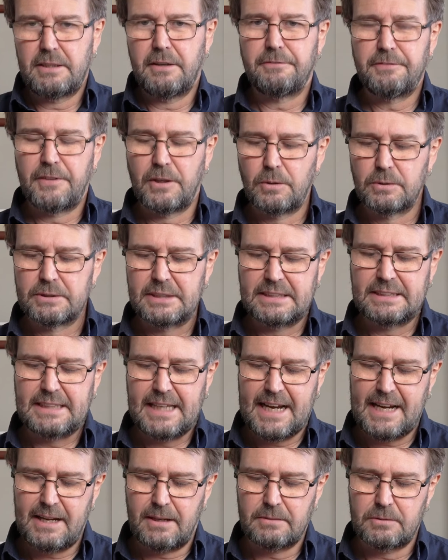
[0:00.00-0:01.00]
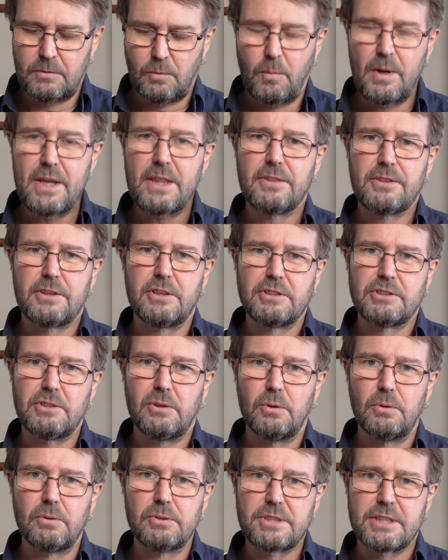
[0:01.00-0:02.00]
folded down width
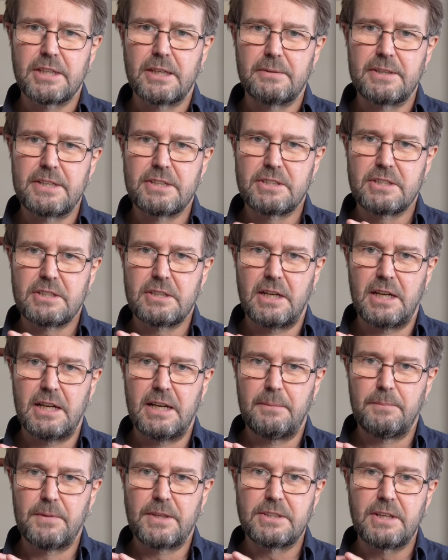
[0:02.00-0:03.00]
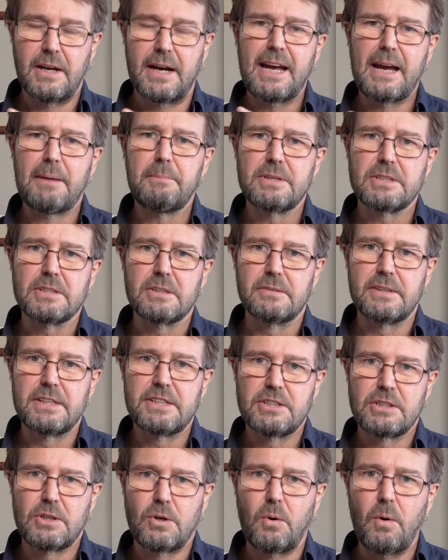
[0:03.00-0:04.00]
also is the diameter
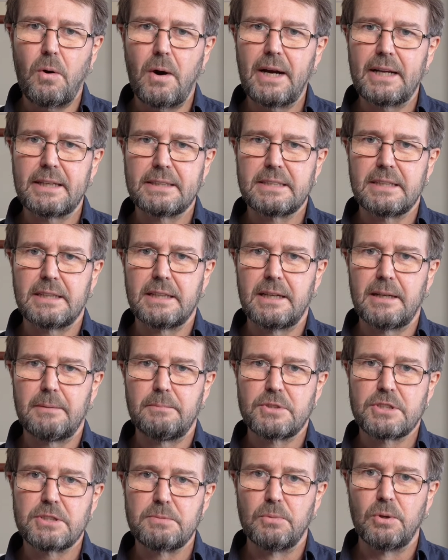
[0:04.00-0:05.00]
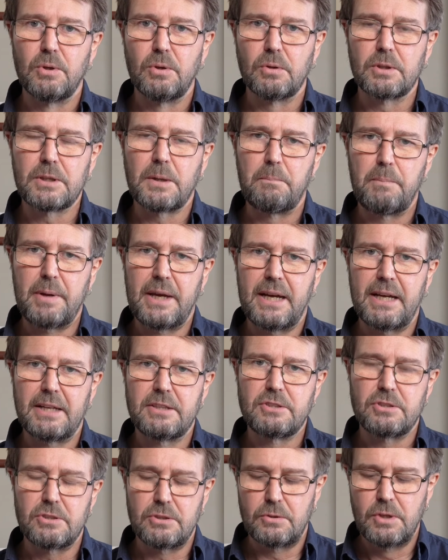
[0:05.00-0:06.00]
is quite small
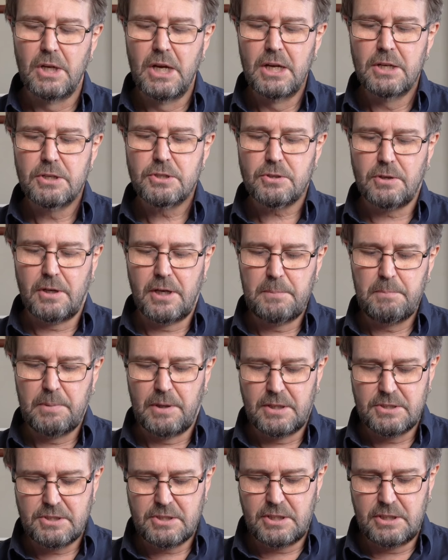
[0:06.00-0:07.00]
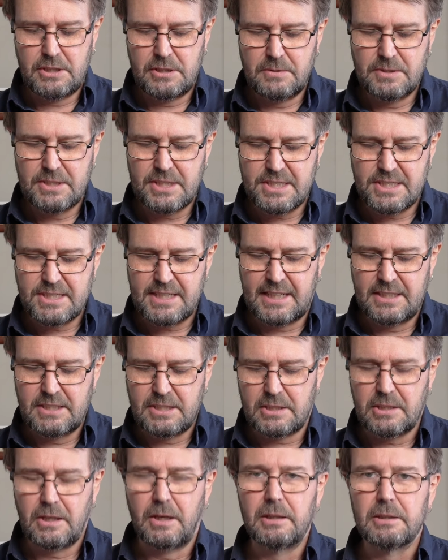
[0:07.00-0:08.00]
compared to tripods that use a
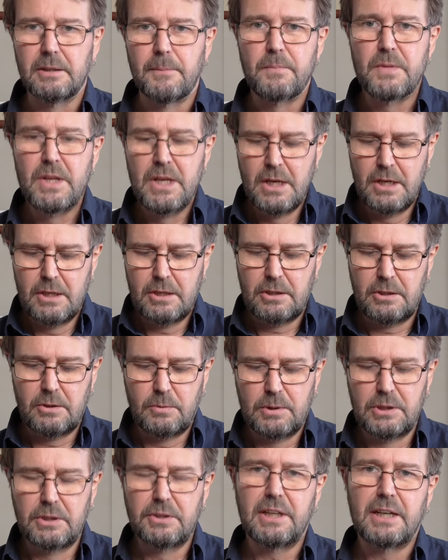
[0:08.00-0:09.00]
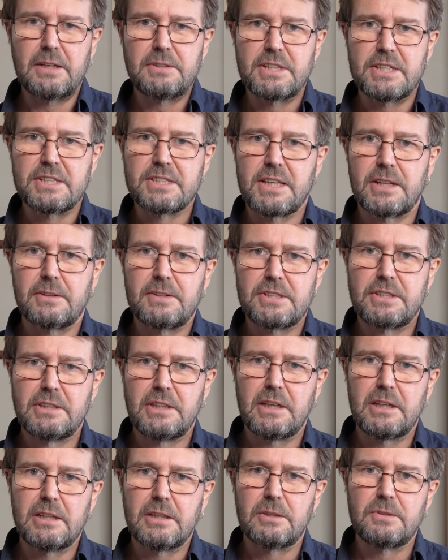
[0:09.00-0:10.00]
center column. You will notice there is
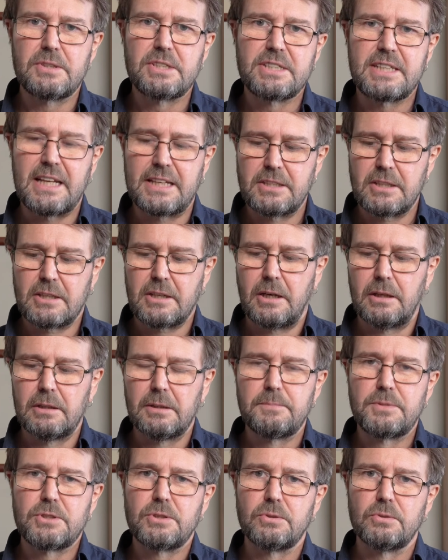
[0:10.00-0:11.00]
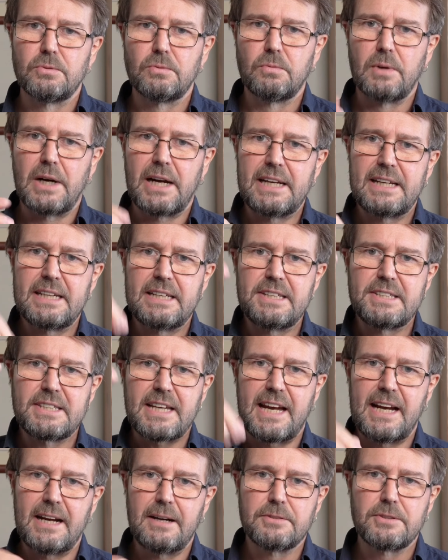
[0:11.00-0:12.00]
no center column to raise
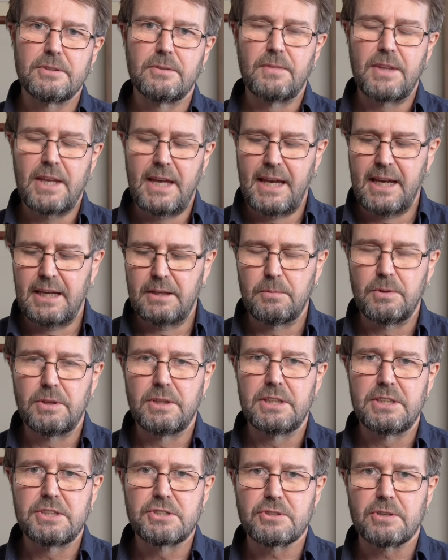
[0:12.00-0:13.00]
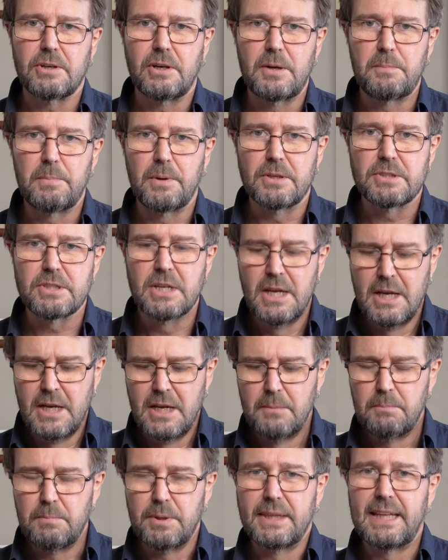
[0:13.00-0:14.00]
out of the head with these tripods,
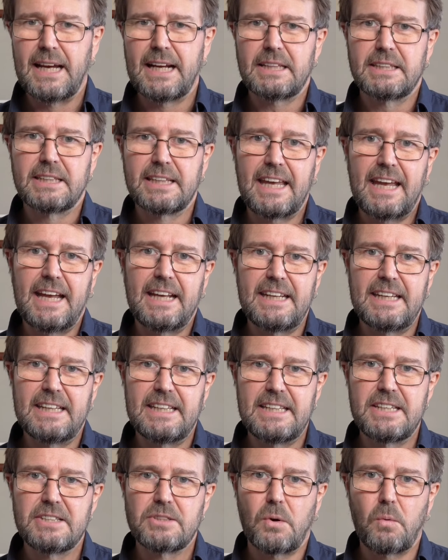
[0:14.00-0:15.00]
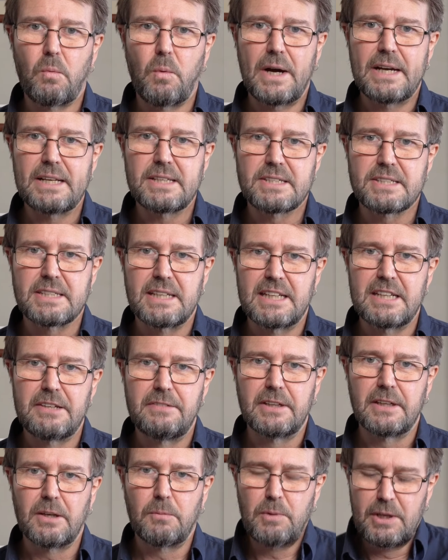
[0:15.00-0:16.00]
but that again is a weight
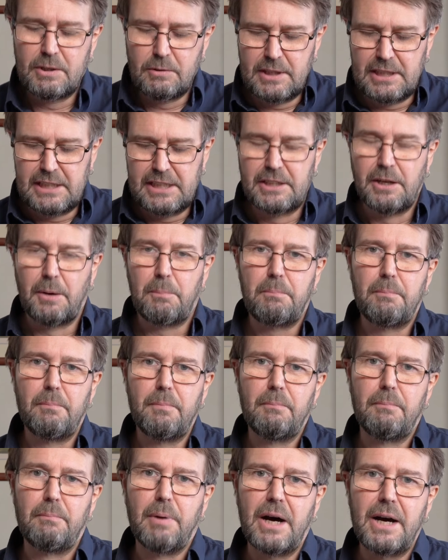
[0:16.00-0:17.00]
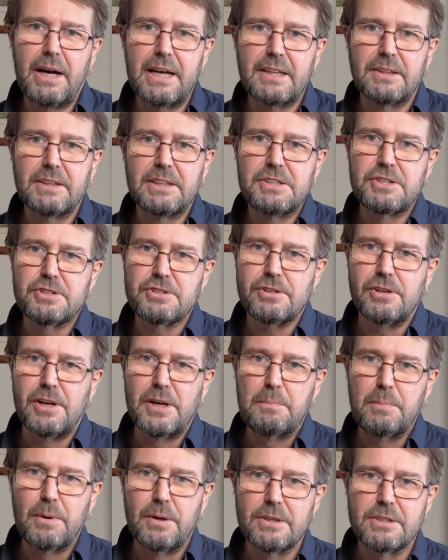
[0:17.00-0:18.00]
saving, and we're really not buying these
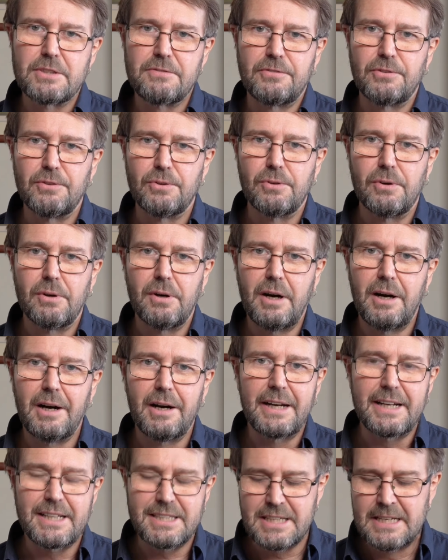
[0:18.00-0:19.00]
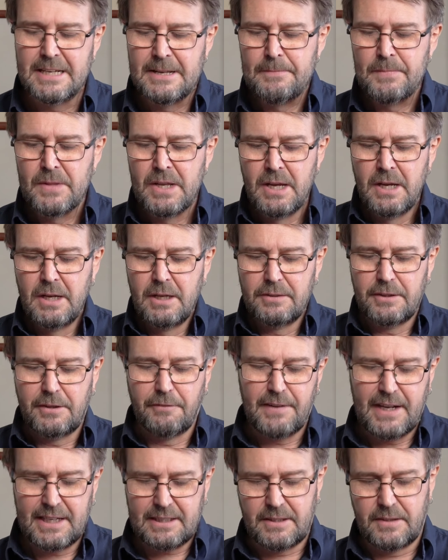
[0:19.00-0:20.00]
tripods for height. The
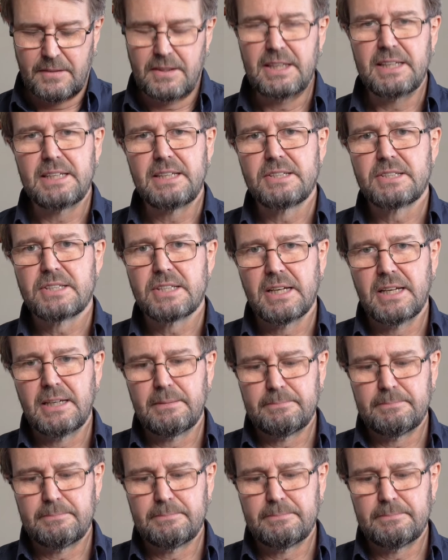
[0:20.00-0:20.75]
fact that these